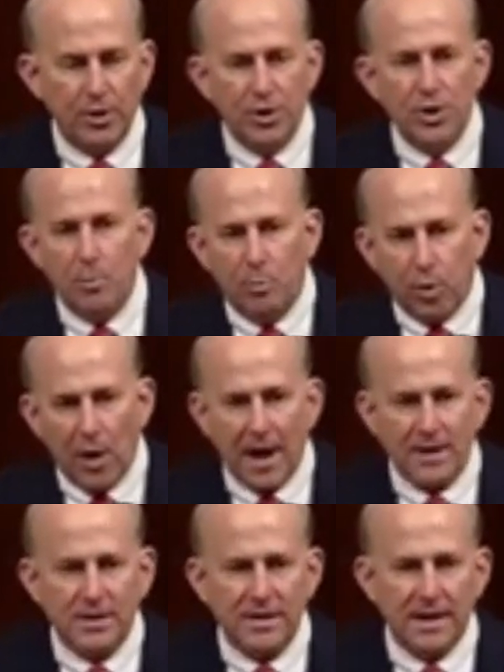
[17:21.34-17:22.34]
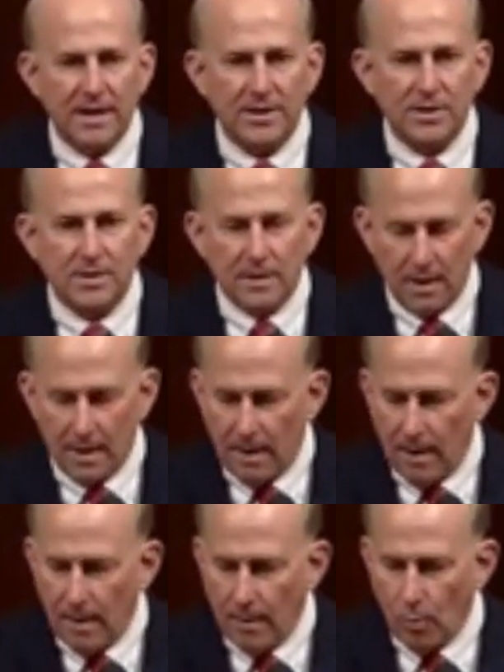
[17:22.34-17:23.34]
We ought to make it
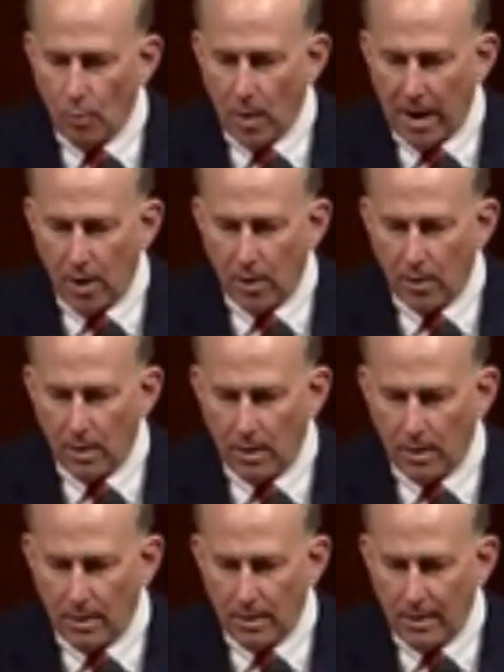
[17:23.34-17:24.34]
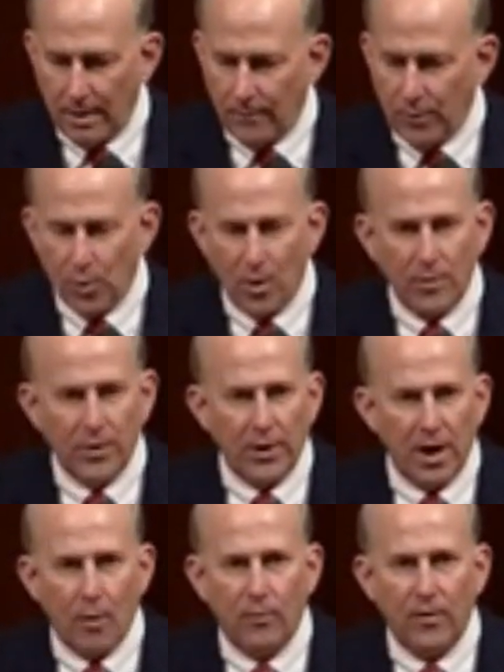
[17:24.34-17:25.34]
where if you've
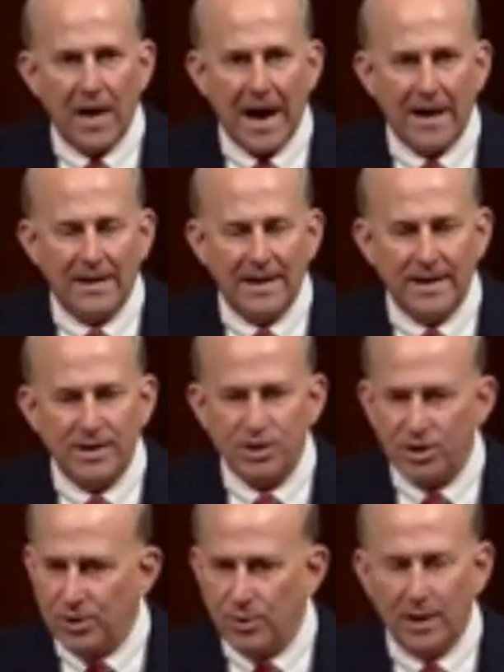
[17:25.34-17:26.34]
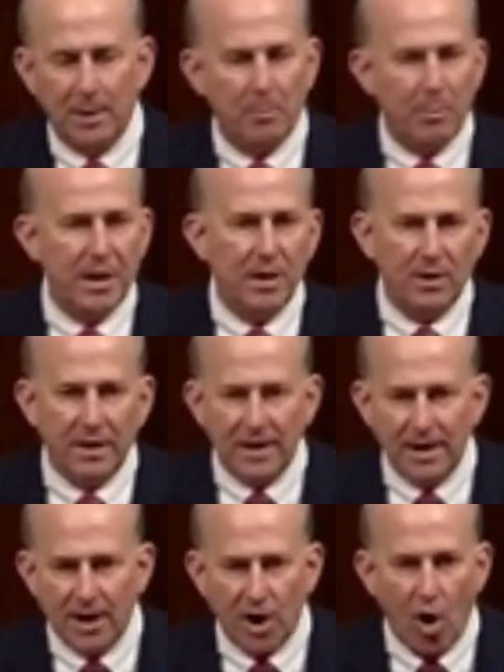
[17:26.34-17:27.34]
had been
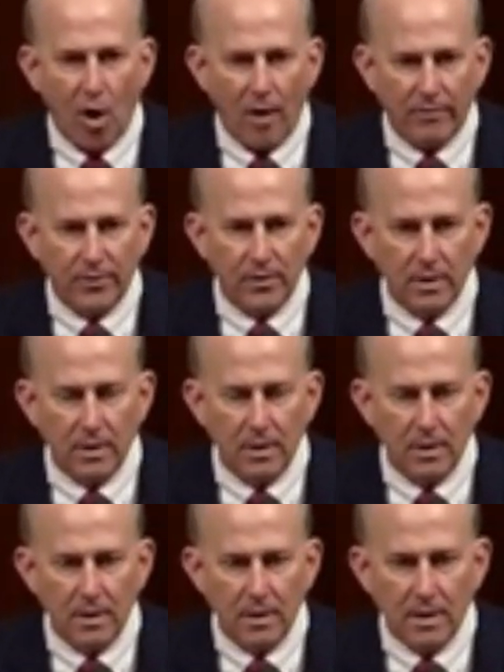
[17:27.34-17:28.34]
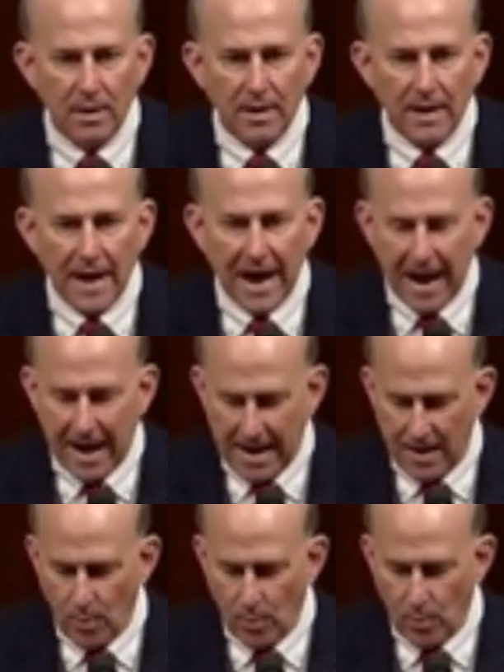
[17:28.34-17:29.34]
guilty of assaults,
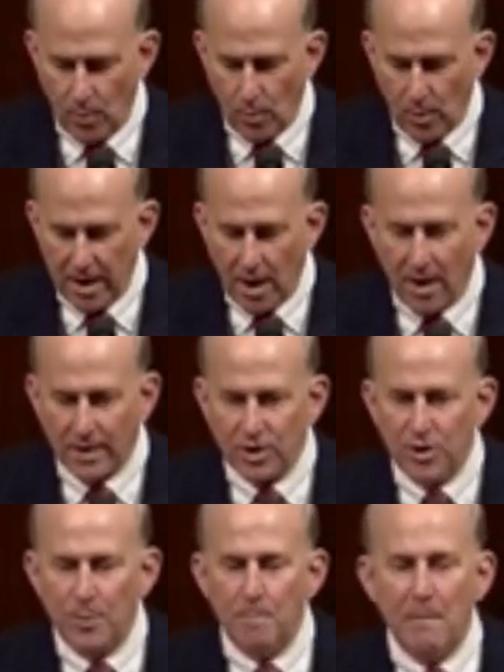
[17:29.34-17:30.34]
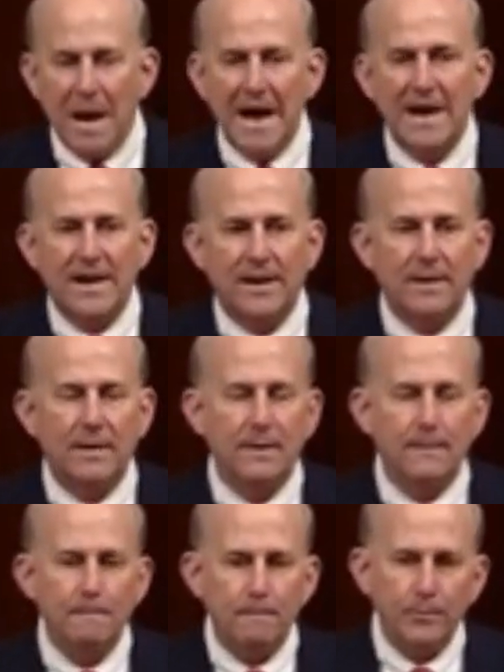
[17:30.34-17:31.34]
whether in school or